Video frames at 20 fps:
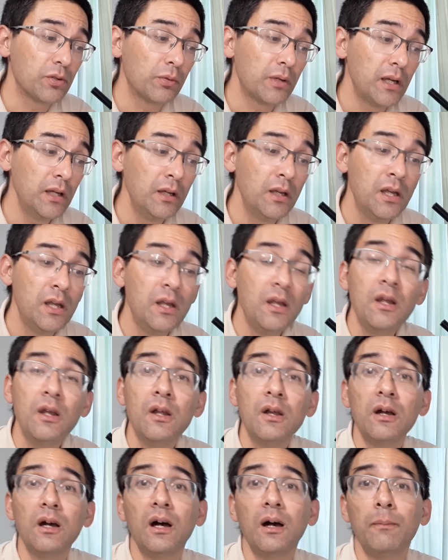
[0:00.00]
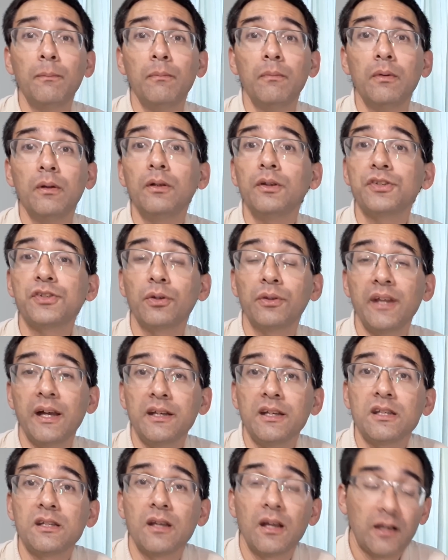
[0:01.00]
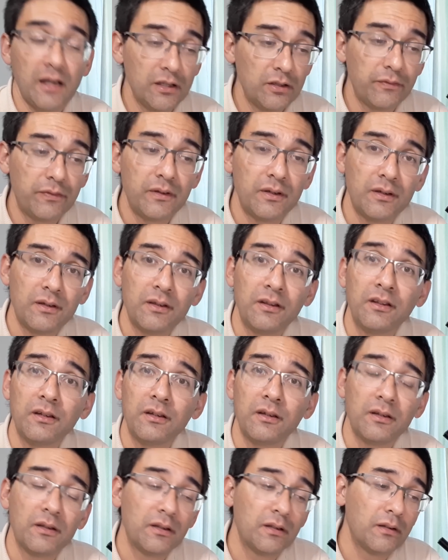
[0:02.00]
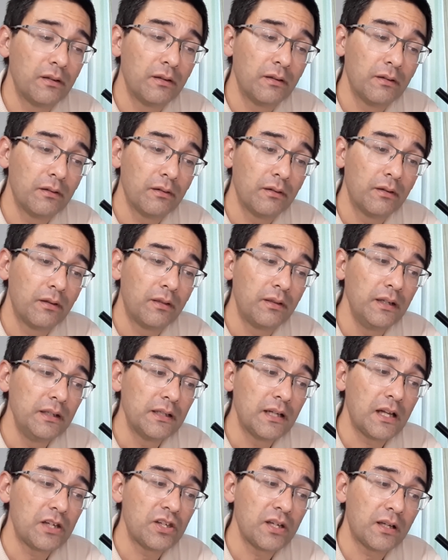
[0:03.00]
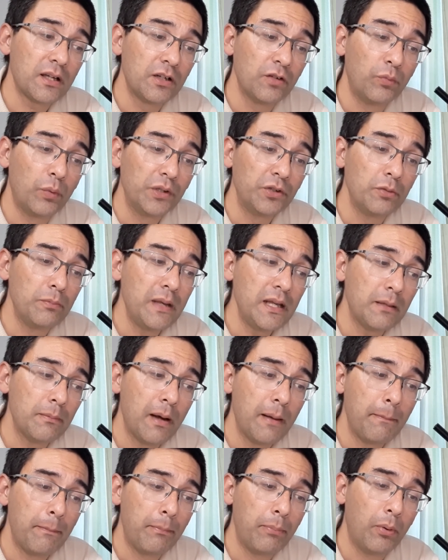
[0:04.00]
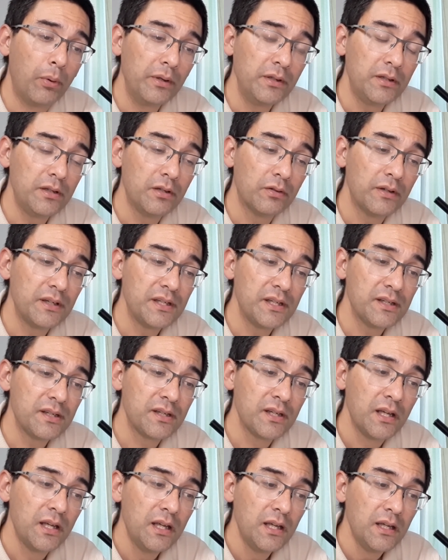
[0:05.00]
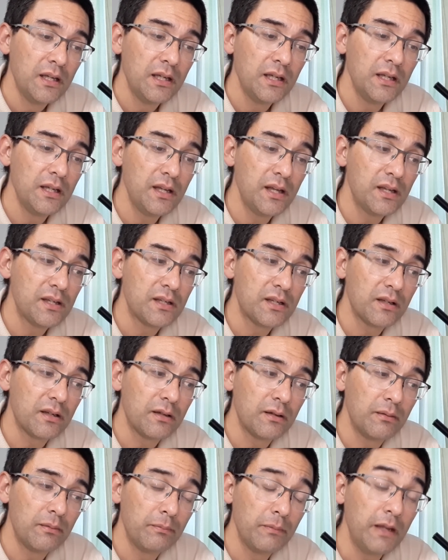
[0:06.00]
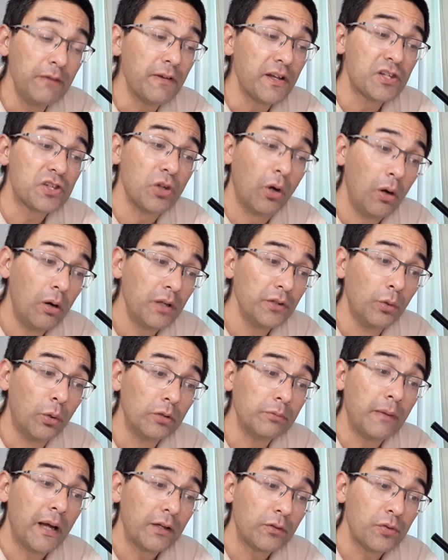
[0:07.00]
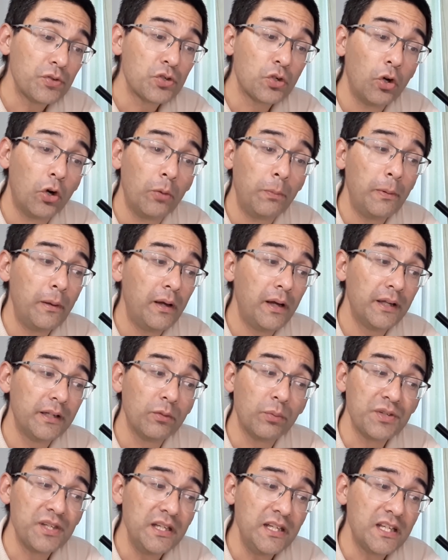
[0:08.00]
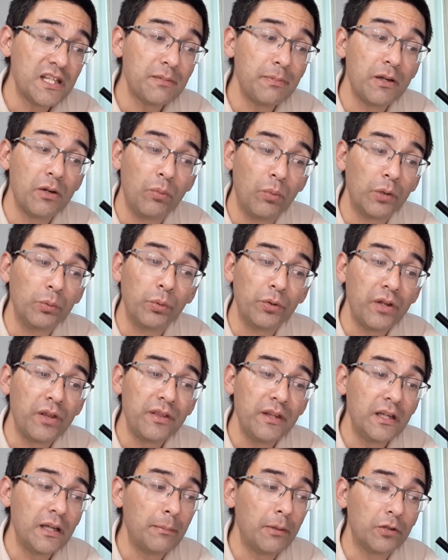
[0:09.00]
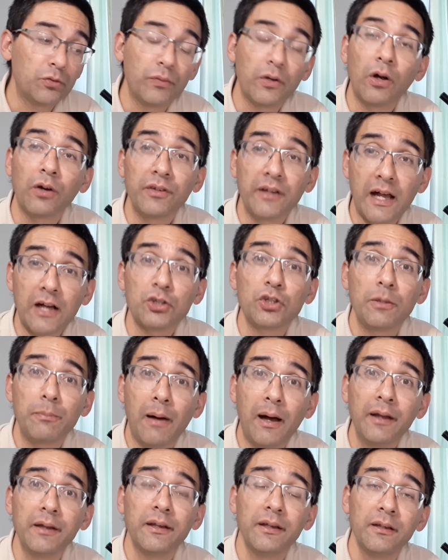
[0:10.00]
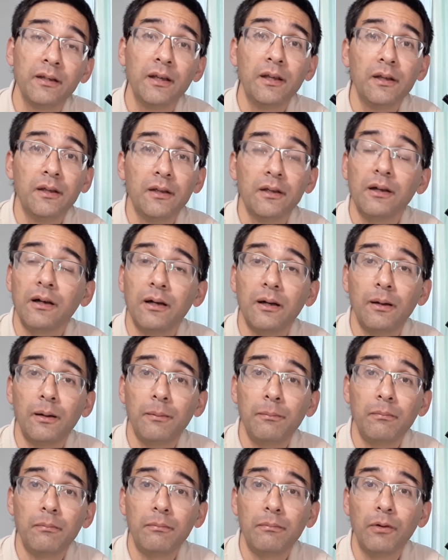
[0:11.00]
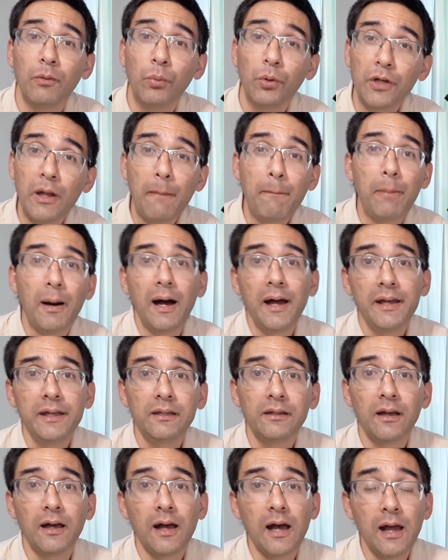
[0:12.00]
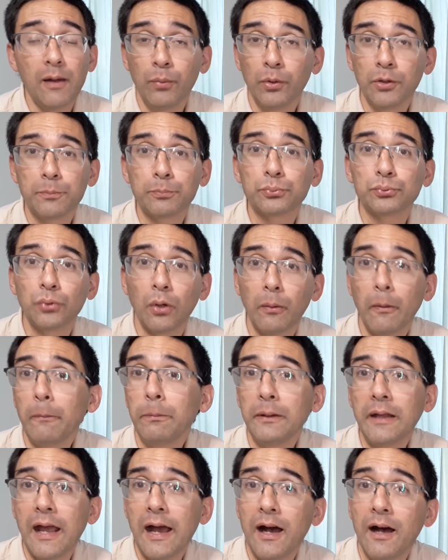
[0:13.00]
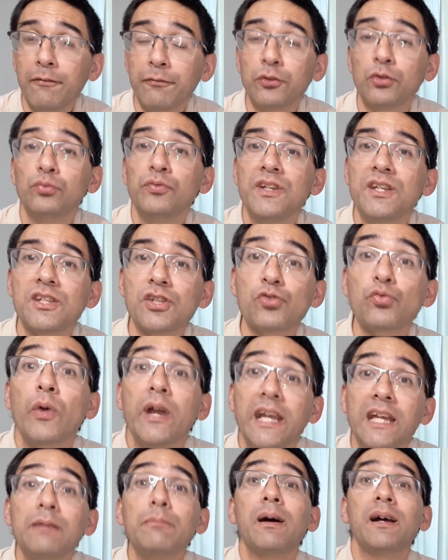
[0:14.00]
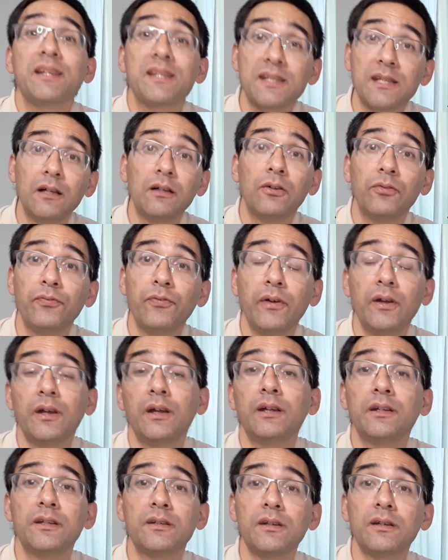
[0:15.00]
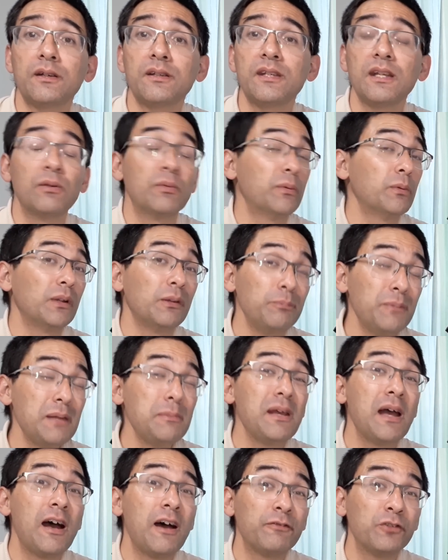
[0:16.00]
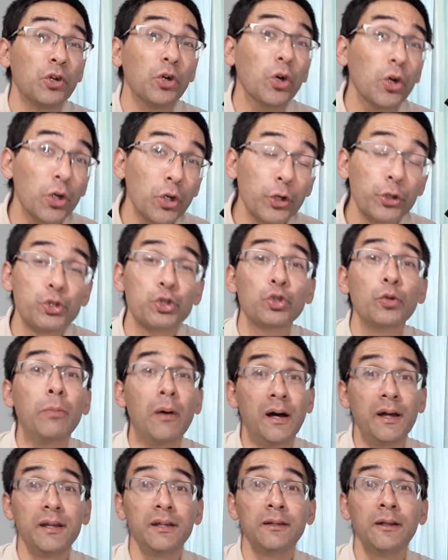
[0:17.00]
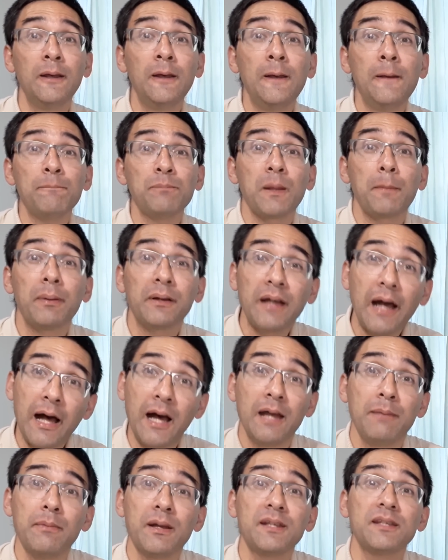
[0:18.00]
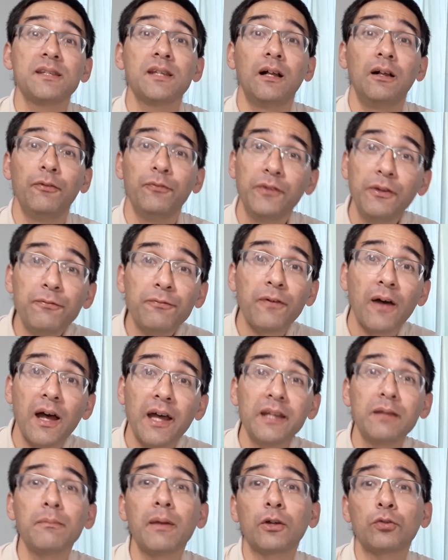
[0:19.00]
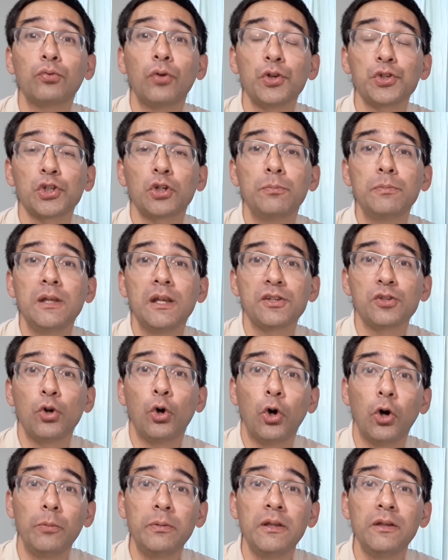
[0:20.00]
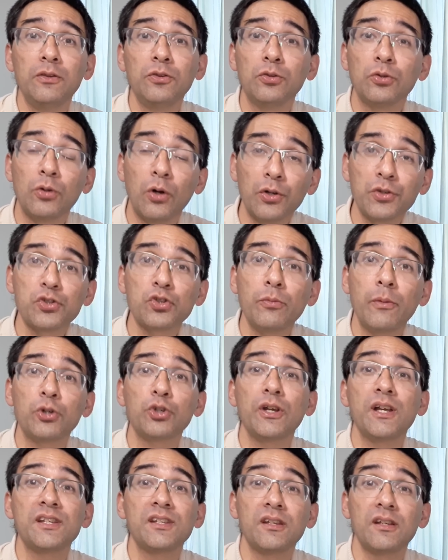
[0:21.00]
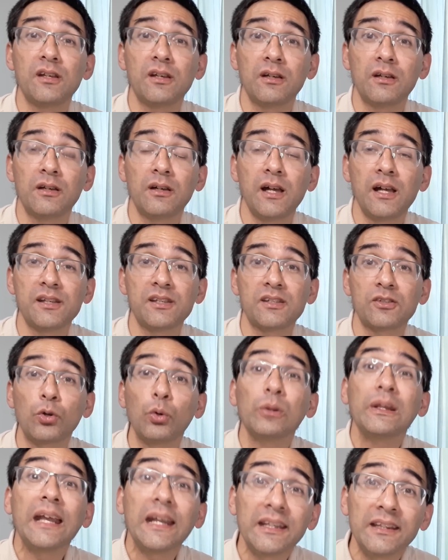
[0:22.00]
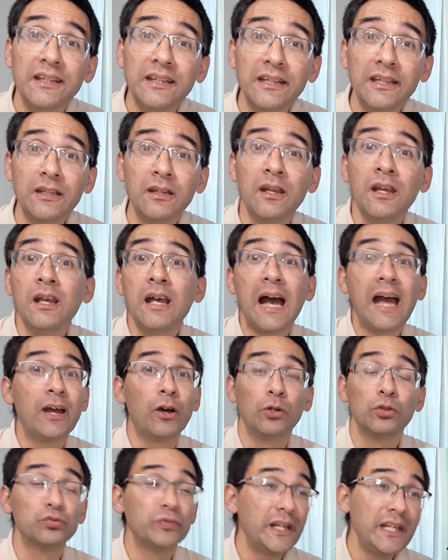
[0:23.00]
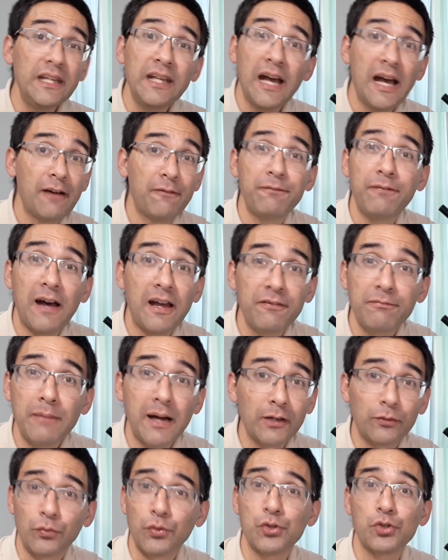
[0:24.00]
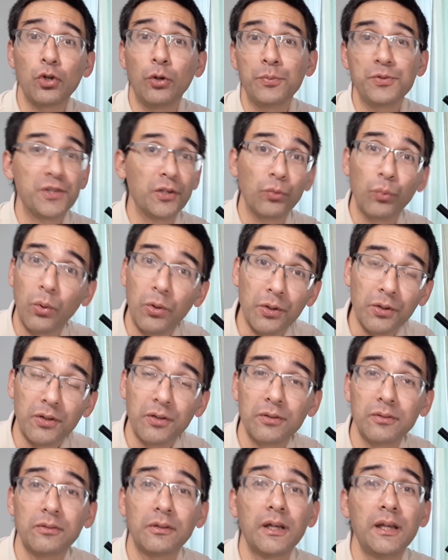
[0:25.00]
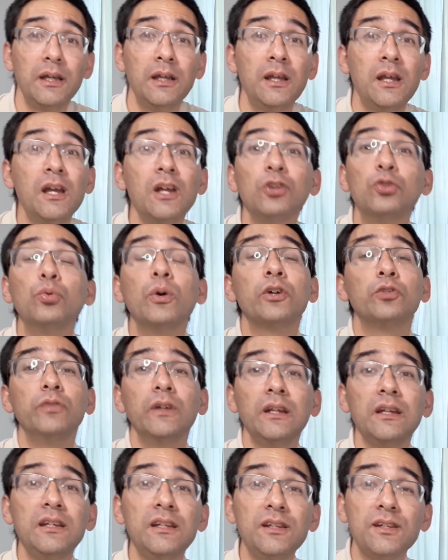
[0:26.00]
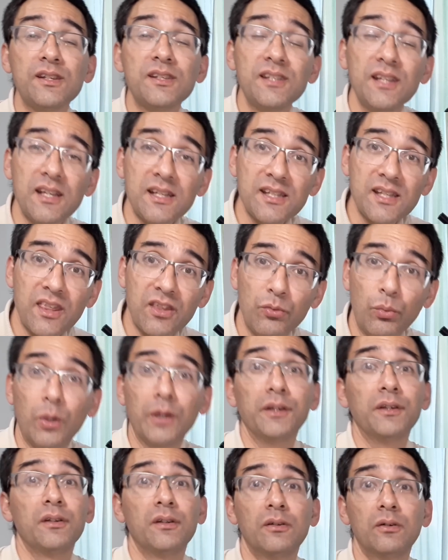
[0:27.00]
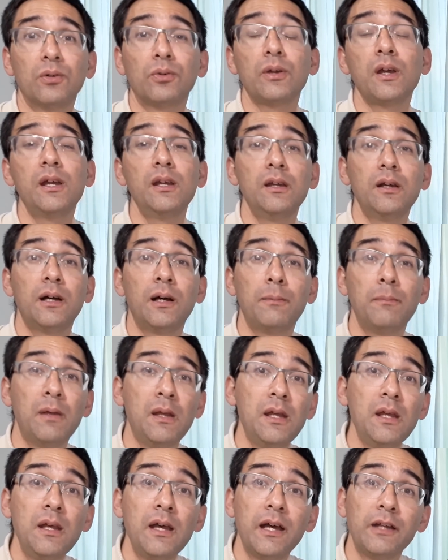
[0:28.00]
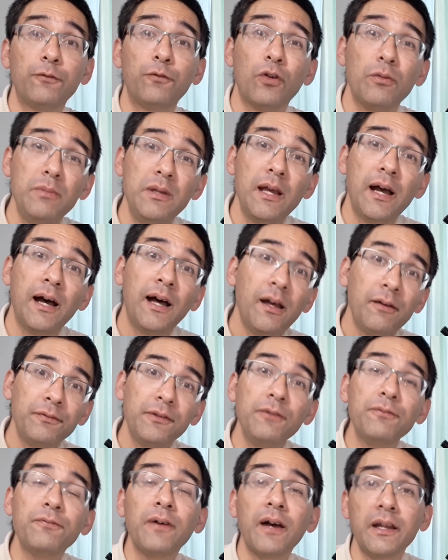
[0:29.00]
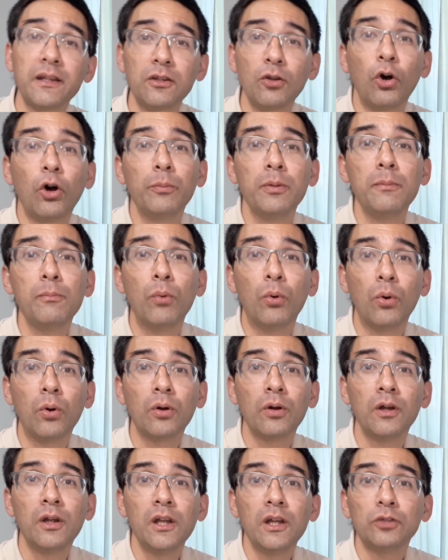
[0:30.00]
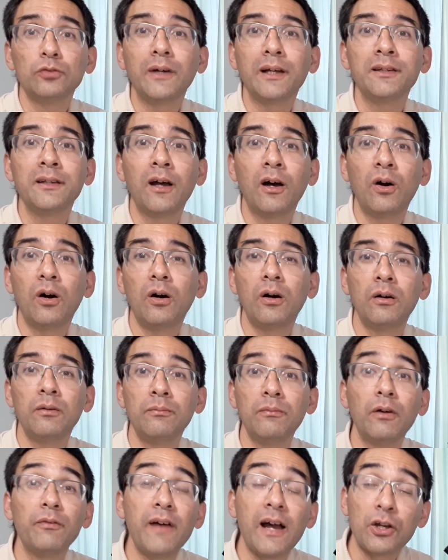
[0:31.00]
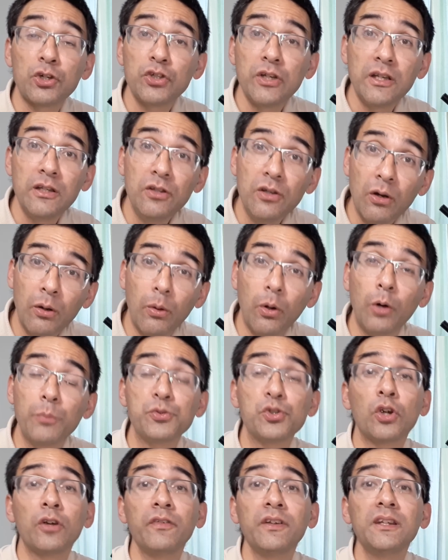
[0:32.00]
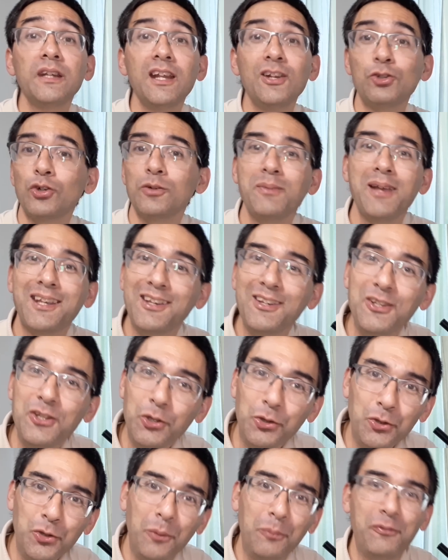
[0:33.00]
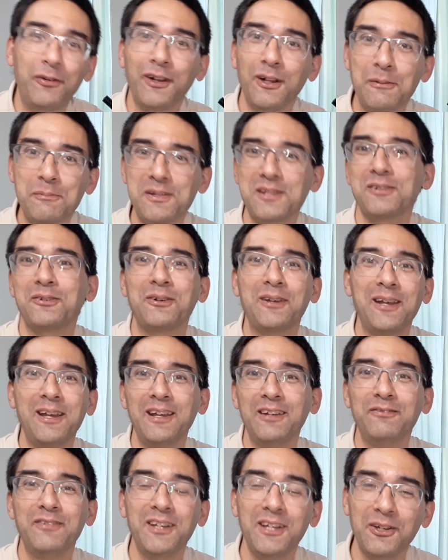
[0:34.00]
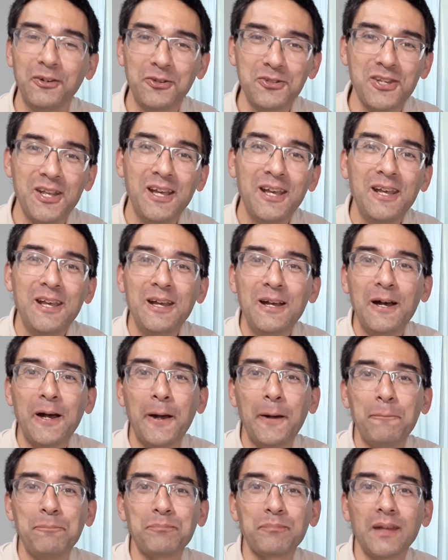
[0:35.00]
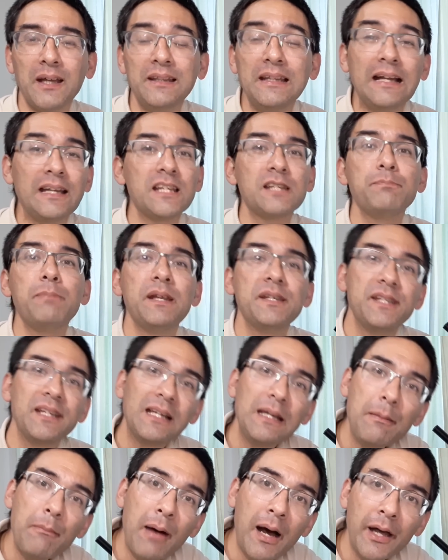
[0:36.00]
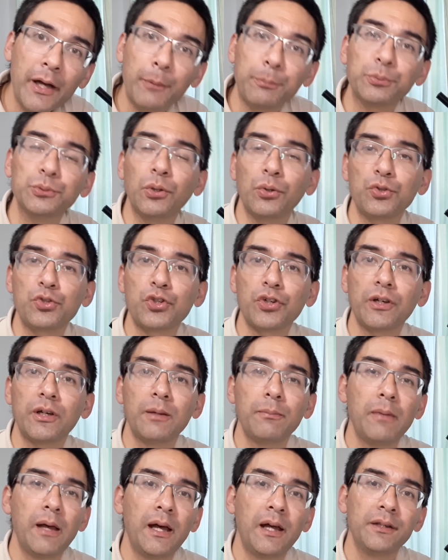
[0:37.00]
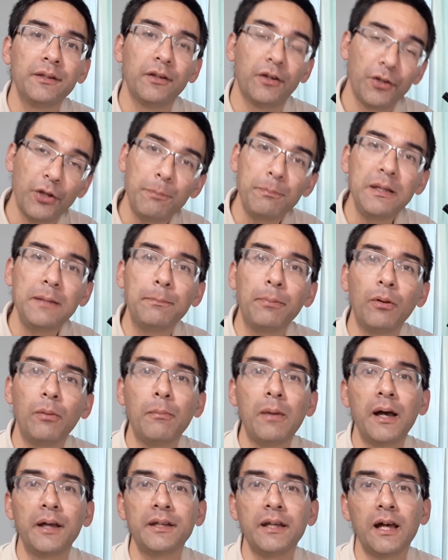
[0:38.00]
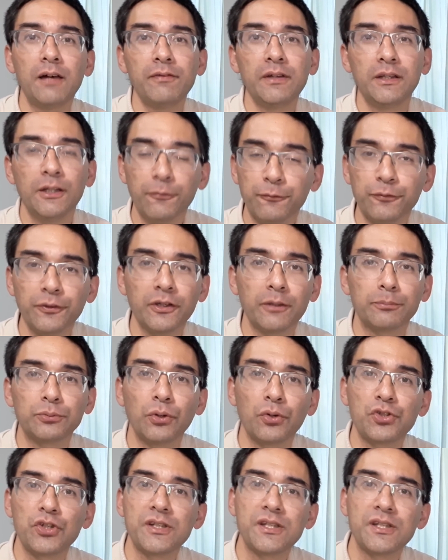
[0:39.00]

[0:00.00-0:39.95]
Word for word: Okay, um, so that is uh, kind of the, the the thing that I kind of want to make my point here is is is um, if I saw an old microscope and it was inexpensive, what would you think about regarding actually buying it? Um, would I buy it? I would probably have to restrain myself myself and uh, say, well, maybe I have to urge to buy it. But I myself defined microscopy as a hobby, not so much as, uh, as collecting it. I already have five microscopes that work, okay? Do I really need a sixth one, okay? Um, and for me, I have defined the hobby more right now um, of actually uh, observing nature and making YouTube films, okay, and videos. Um, and that is basically my approach. Um, and other people might have a different approach.